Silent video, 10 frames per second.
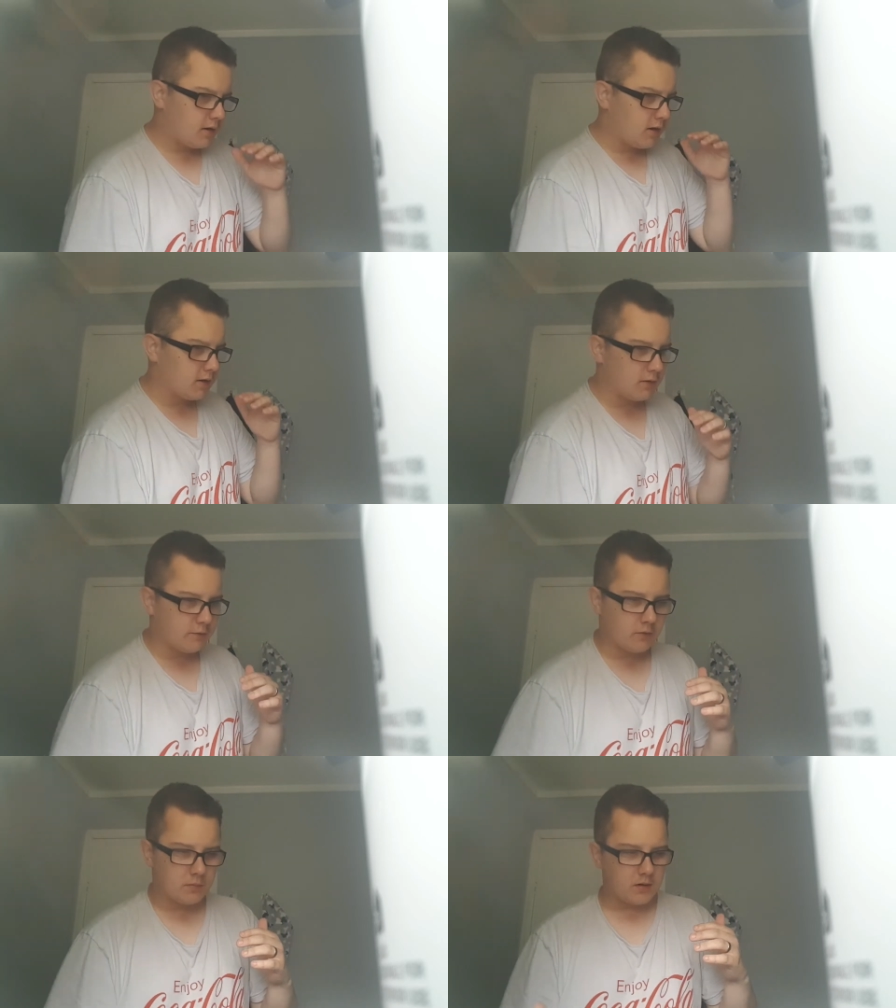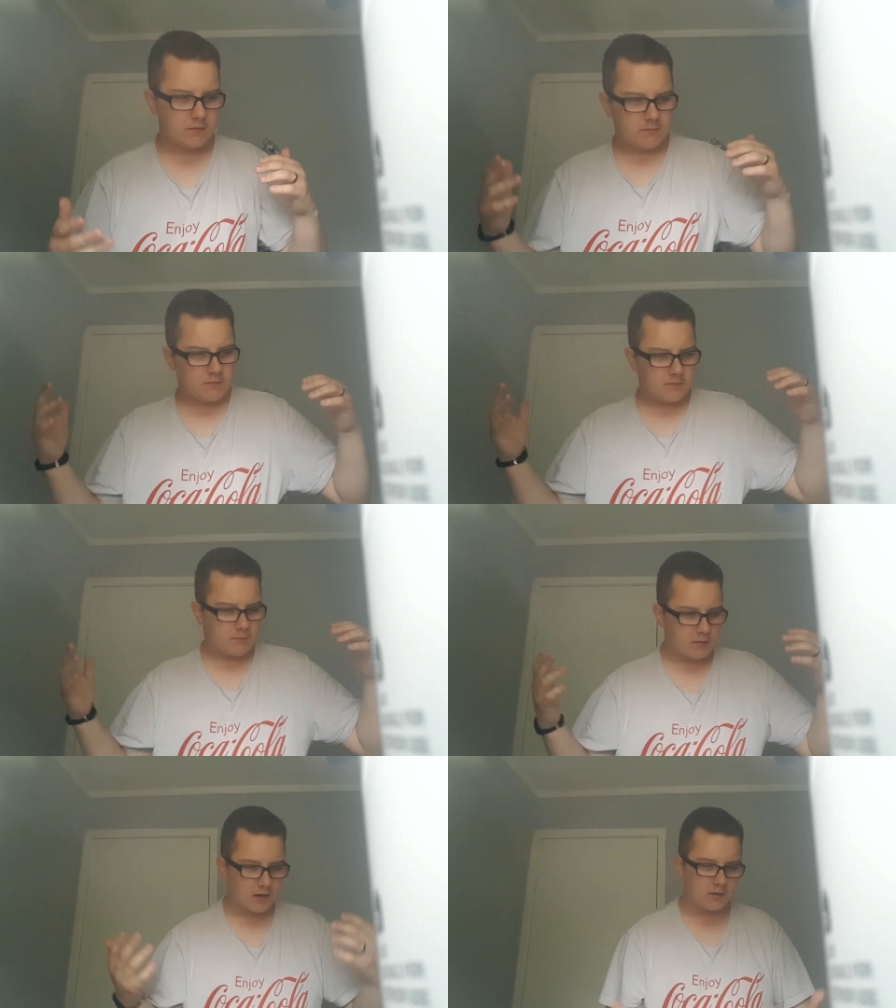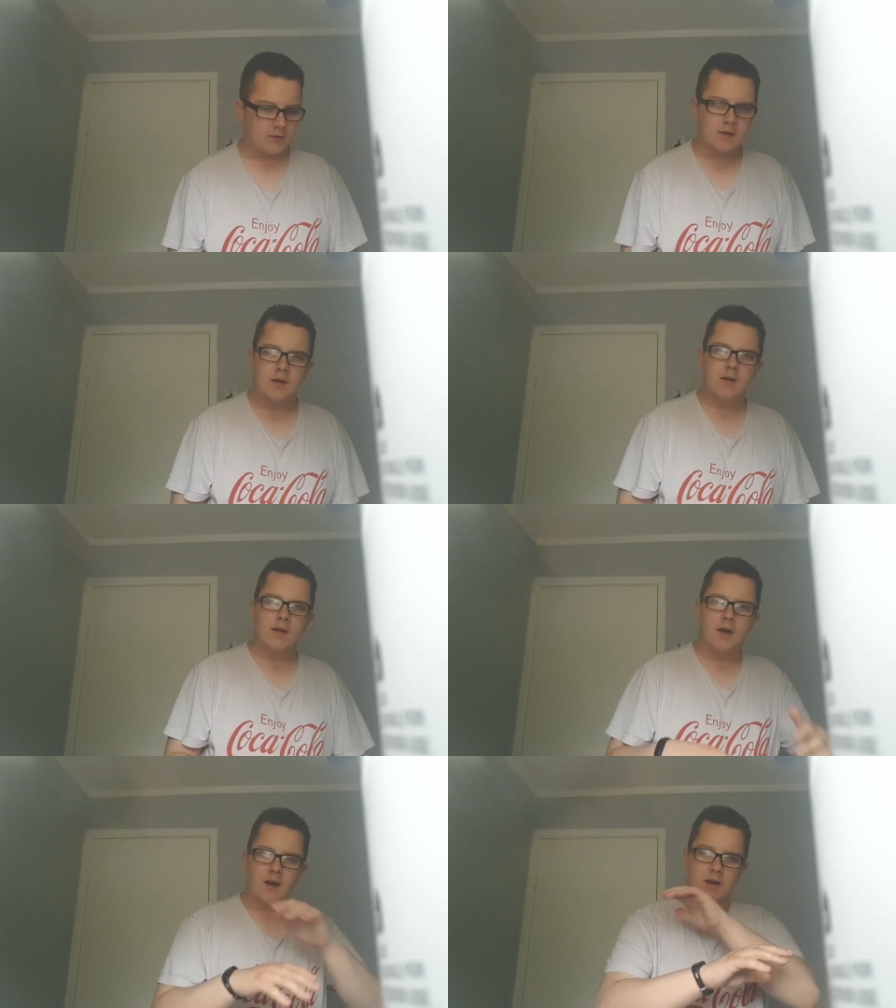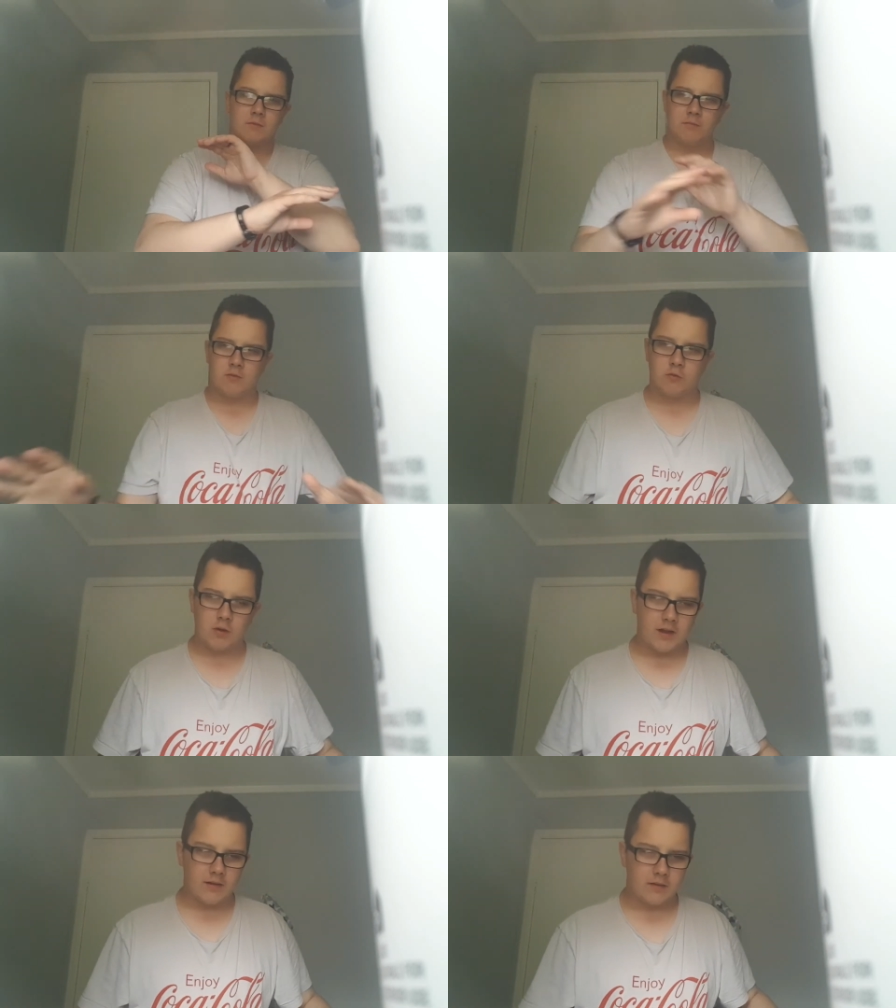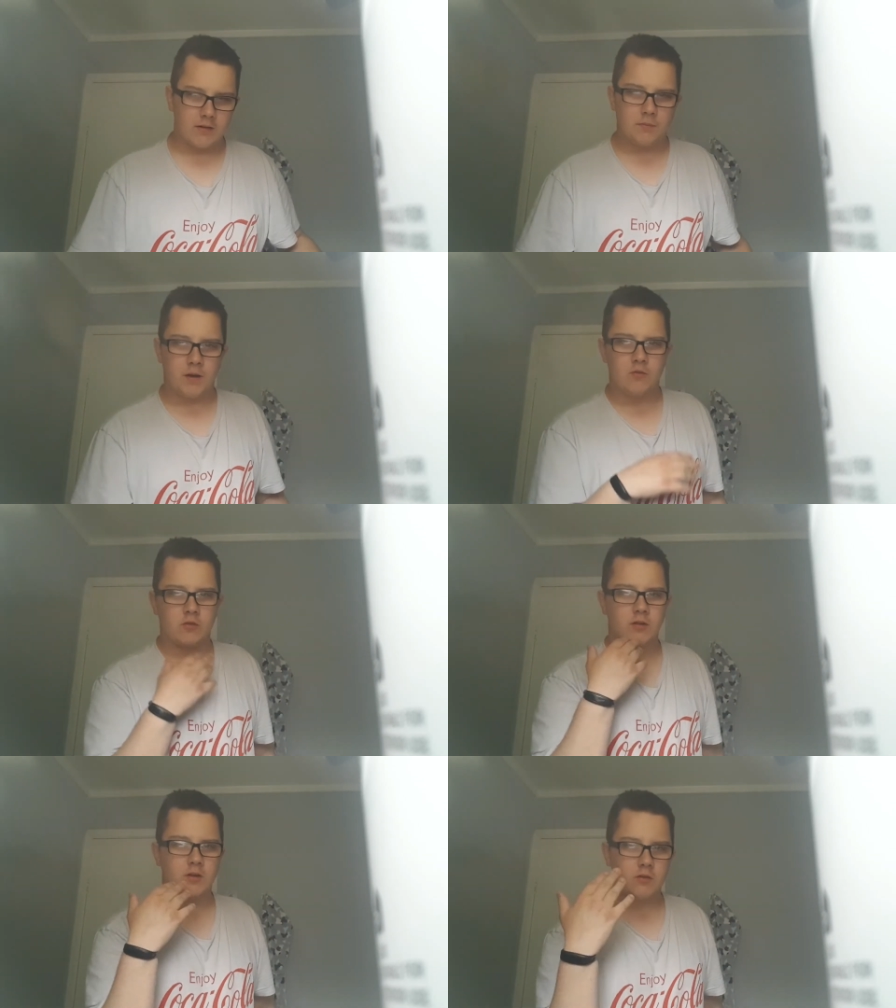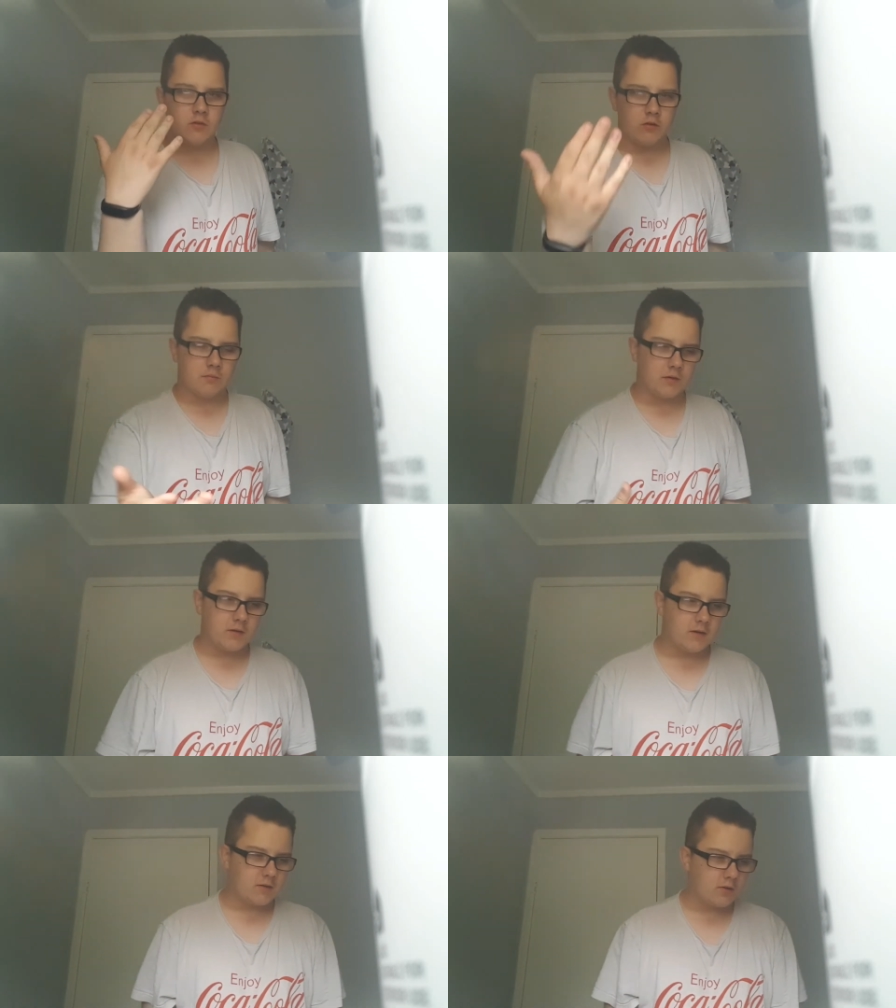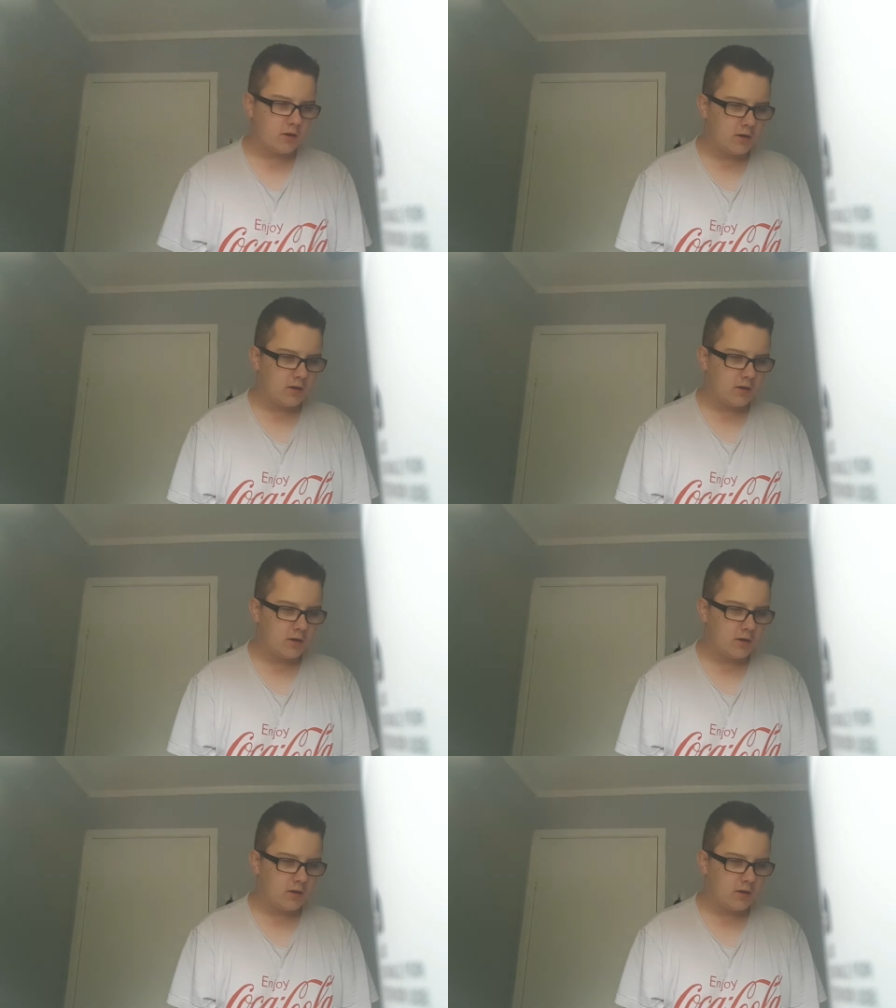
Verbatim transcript: I love you, but, well, I can't do anything about it because you're my dad.